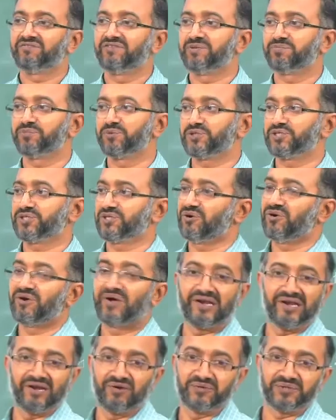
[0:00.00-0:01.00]
we push
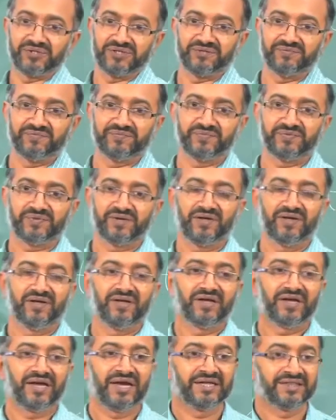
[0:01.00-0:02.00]
oil out,
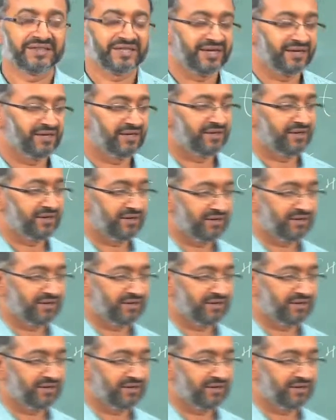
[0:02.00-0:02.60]
and then